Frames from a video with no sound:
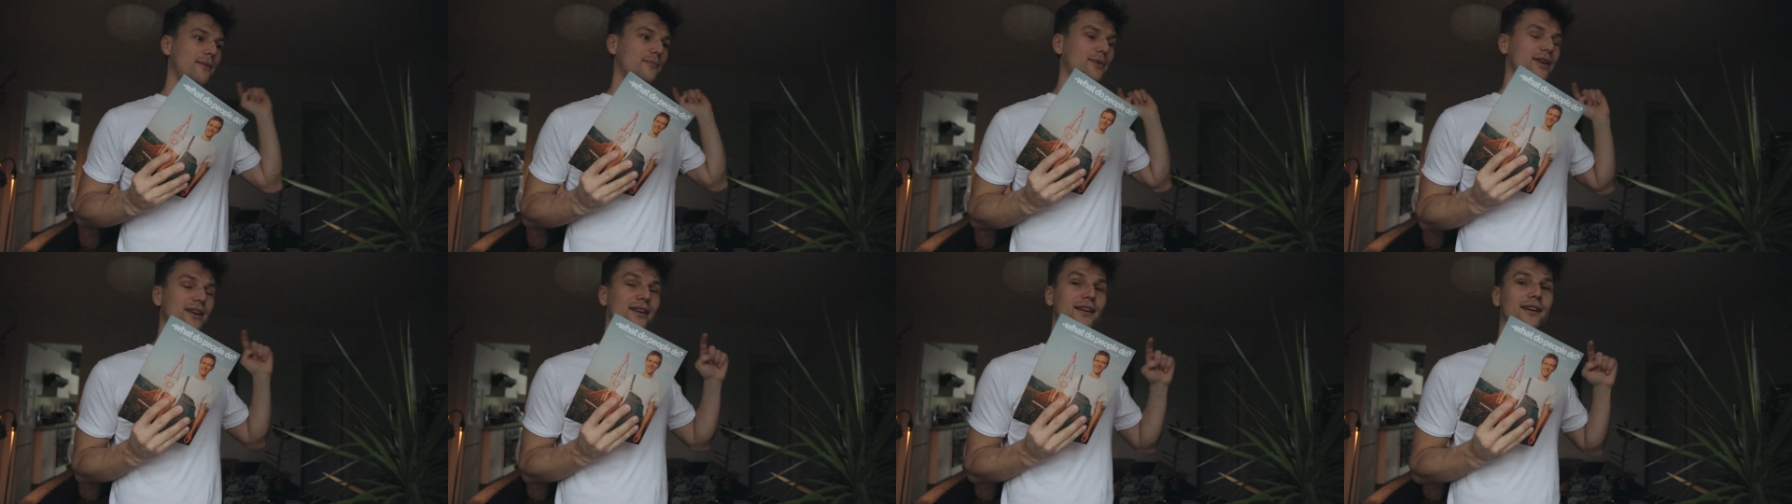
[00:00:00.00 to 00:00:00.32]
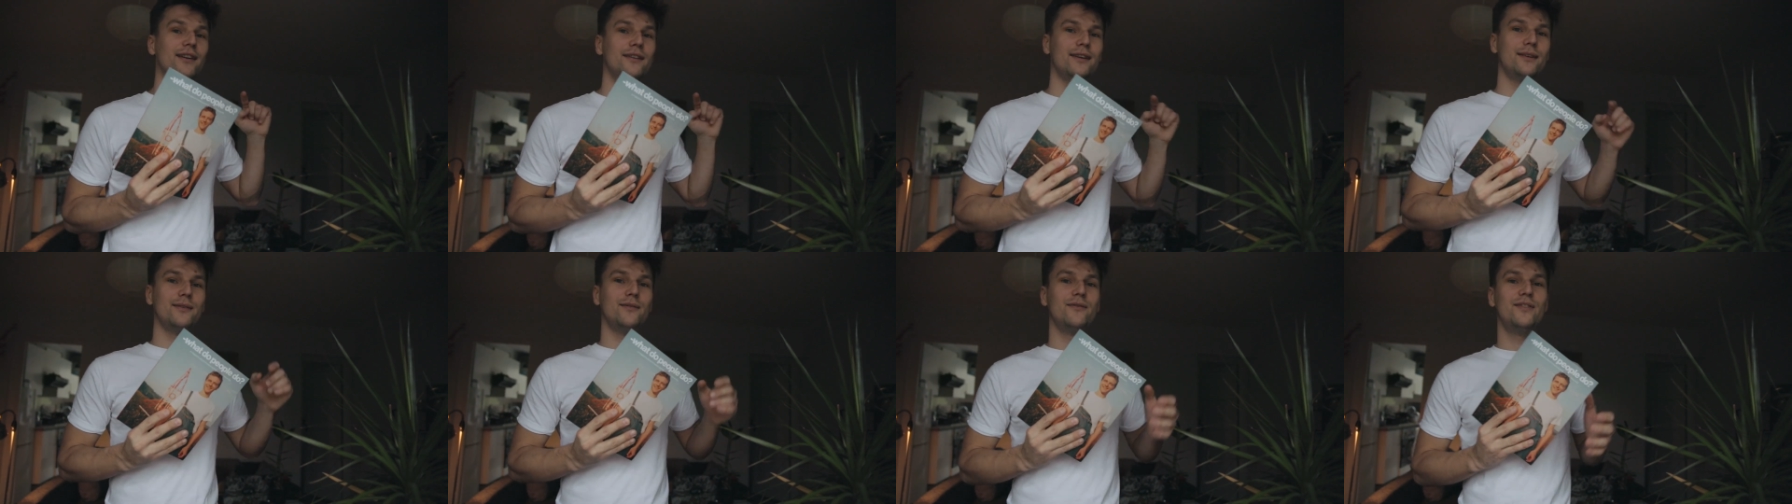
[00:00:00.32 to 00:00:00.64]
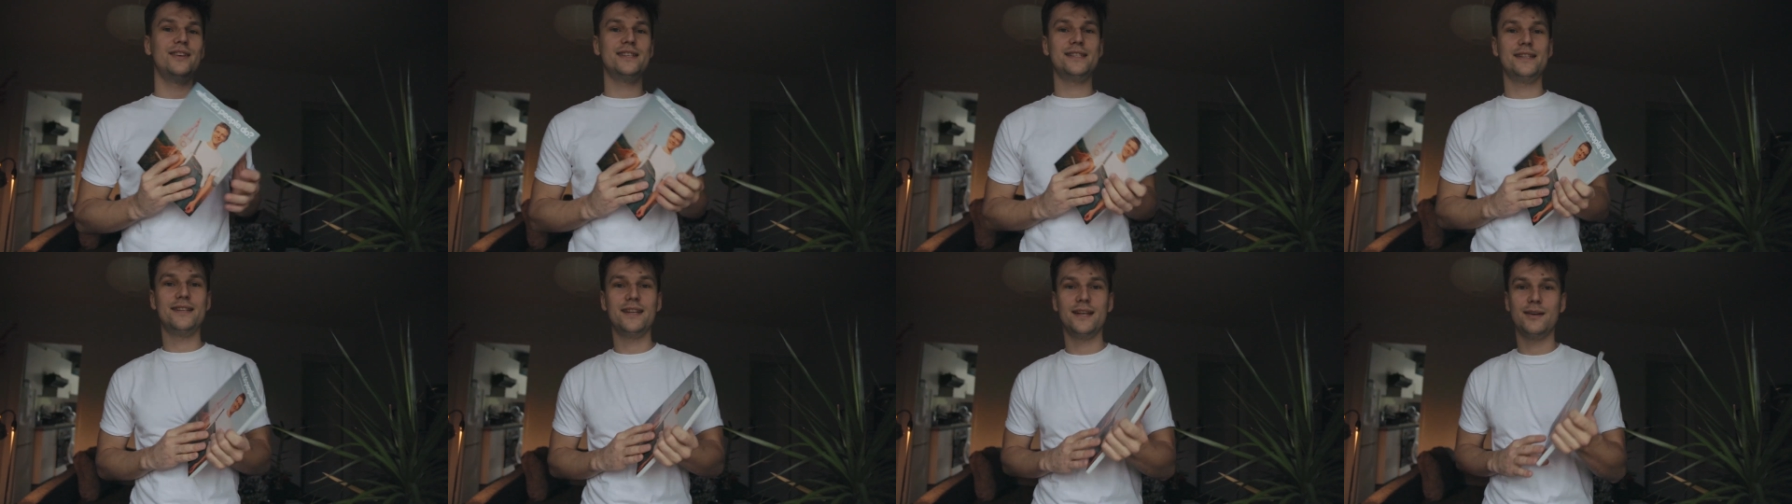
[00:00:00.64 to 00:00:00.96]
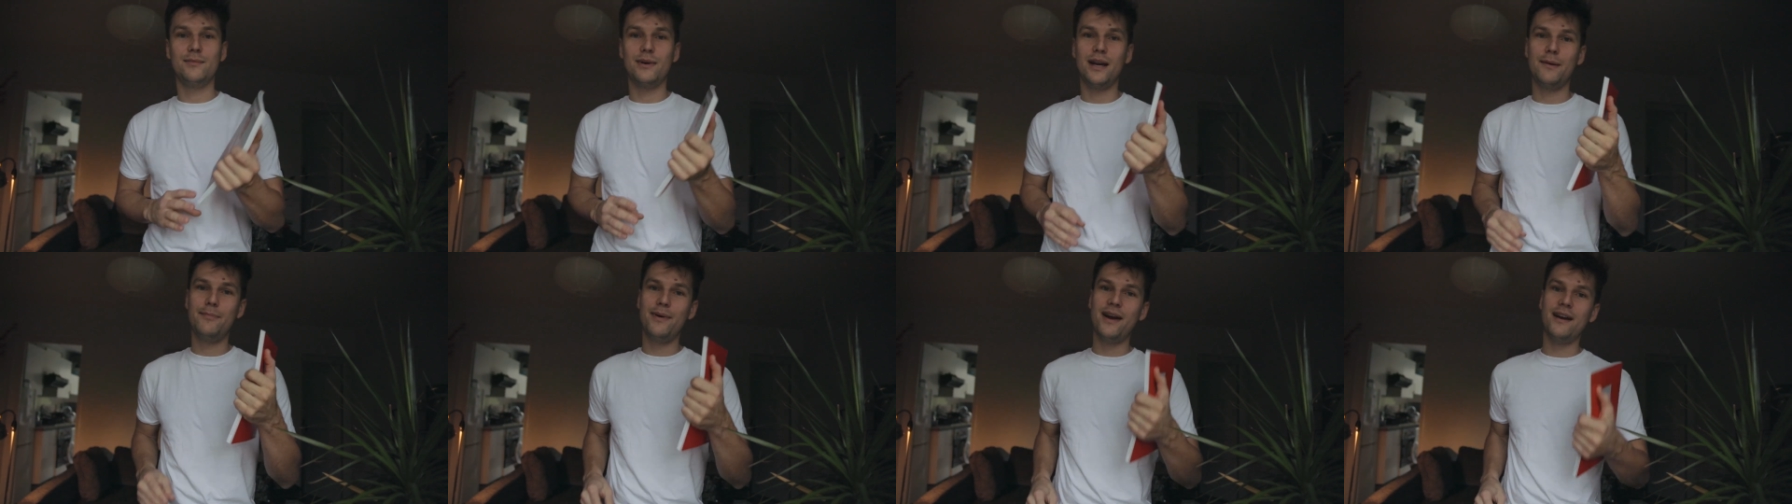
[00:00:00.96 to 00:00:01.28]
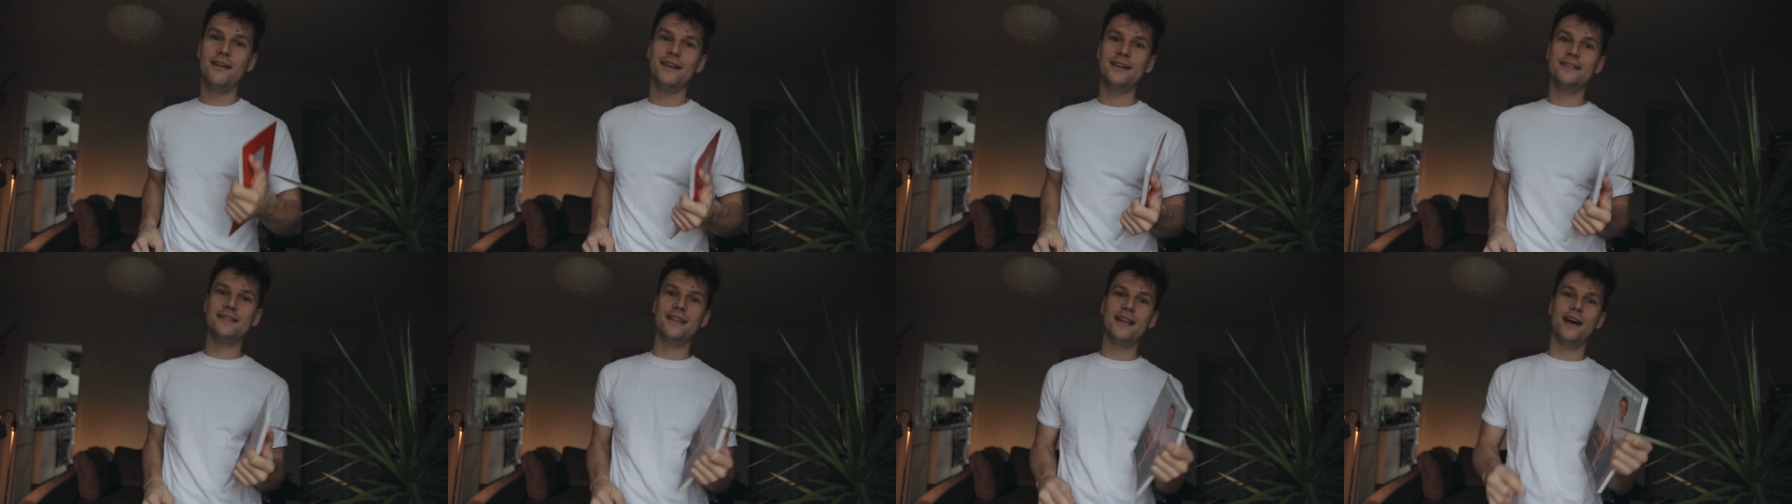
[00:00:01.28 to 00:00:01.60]
I'm here visiting my
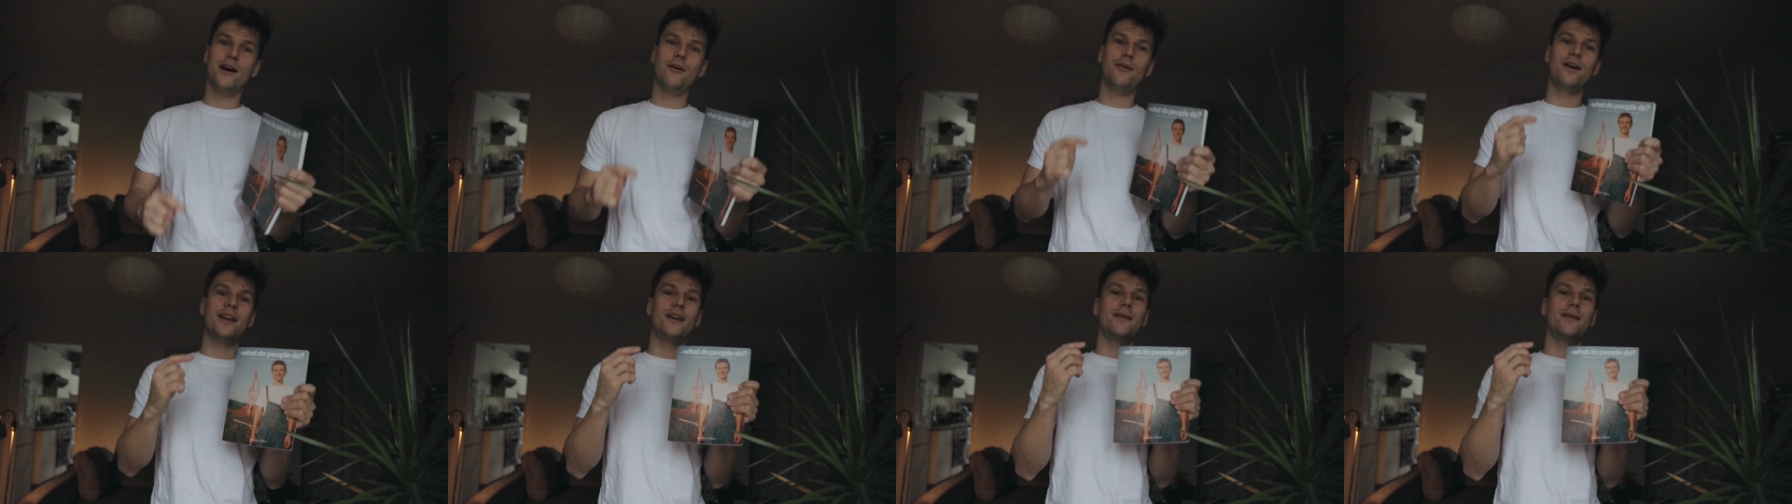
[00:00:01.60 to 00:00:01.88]
parents now,